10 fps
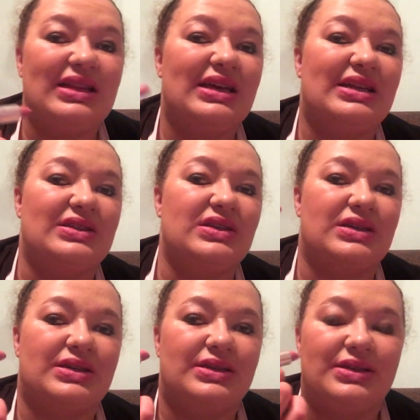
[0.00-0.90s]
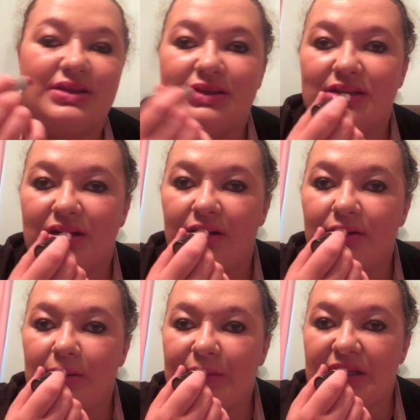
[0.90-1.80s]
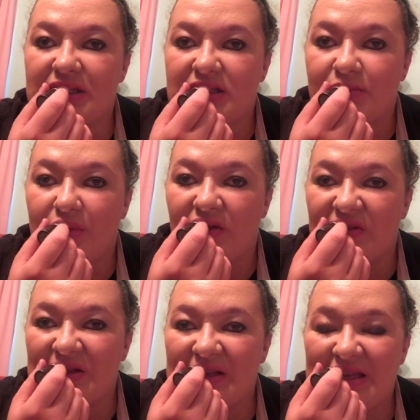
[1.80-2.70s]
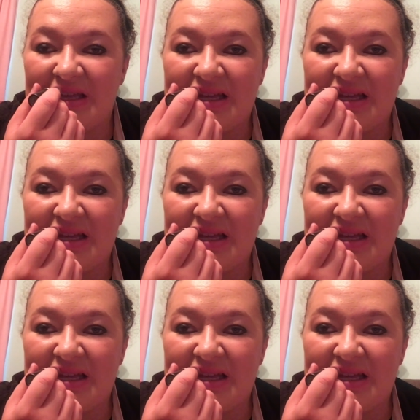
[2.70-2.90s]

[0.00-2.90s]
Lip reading: And look, the color applies perfectly.